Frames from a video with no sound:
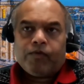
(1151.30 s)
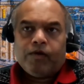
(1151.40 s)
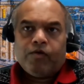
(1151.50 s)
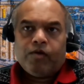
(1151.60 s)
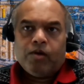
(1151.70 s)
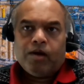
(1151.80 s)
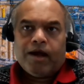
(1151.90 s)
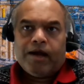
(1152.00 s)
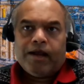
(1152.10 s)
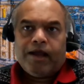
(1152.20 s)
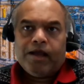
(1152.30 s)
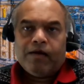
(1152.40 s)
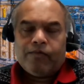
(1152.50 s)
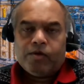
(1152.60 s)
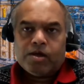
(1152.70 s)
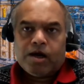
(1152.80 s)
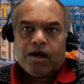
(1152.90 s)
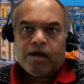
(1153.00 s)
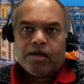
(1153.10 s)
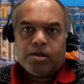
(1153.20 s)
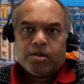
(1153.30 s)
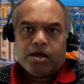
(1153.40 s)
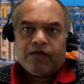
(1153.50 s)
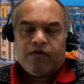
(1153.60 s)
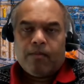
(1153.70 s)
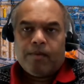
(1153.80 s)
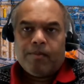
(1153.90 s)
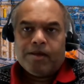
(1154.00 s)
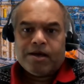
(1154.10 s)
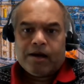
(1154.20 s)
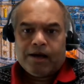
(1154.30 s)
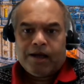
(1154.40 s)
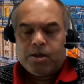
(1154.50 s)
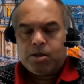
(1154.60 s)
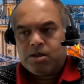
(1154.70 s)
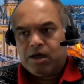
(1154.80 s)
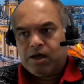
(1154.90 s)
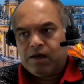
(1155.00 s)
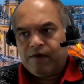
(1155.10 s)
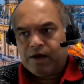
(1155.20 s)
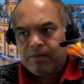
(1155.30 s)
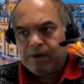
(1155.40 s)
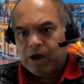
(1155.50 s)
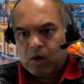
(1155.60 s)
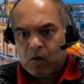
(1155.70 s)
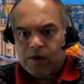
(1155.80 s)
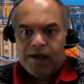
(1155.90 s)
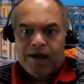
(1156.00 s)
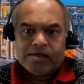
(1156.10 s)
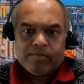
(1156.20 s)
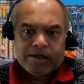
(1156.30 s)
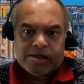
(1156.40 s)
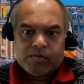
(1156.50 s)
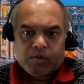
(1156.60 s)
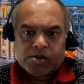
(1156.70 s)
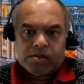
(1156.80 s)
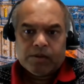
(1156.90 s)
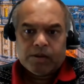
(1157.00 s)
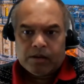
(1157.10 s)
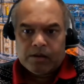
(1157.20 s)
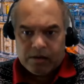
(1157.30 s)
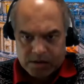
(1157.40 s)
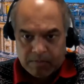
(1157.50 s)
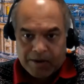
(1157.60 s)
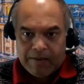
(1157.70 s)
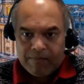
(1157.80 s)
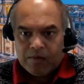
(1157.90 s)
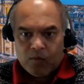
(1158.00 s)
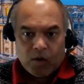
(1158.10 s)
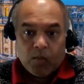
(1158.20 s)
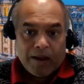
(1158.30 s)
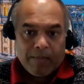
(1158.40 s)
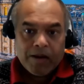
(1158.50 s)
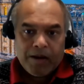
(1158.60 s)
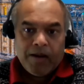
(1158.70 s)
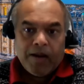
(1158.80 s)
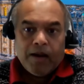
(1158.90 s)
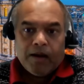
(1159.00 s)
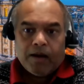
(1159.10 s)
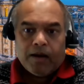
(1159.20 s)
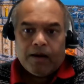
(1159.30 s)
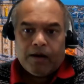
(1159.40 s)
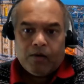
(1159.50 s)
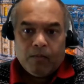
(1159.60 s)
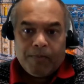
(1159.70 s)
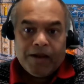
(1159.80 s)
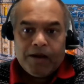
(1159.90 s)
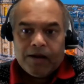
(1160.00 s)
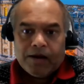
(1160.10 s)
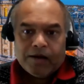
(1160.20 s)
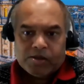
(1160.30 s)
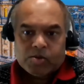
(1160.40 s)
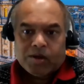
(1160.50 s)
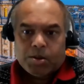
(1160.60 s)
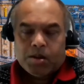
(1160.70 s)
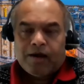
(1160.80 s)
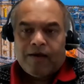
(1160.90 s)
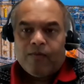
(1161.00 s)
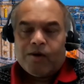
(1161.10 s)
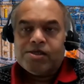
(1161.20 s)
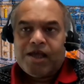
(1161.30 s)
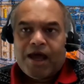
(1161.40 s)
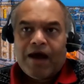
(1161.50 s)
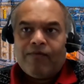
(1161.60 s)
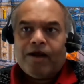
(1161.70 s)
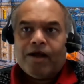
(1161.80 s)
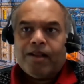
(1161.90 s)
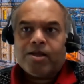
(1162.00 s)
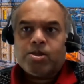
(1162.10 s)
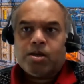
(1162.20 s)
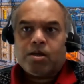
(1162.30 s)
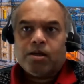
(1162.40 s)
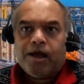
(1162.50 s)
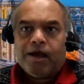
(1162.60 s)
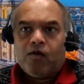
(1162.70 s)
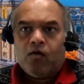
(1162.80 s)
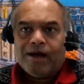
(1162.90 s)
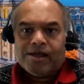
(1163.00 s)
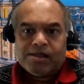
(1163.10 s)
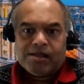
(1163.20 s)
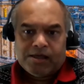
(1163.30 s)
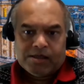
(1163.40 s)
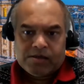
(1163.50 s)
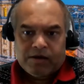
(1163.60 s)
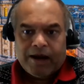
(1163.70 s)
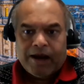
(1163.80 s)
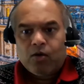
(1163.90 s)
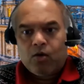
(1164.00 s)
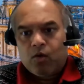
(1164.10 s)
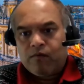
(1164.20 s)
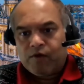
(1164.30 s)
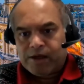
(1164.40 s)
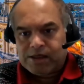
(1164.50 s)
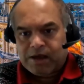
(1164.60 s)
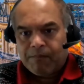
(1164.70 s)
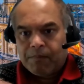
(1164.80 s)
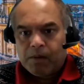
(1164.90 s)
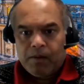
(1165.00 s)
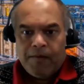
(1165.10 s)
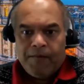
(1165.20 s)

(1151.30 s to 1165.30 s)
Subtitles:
if you look at any of those transformer-based architecture, they are effectively crawling as much as possible, sometimes the whole web, to build a structure. And once they have done that structure, they can do magical things, write code, for example,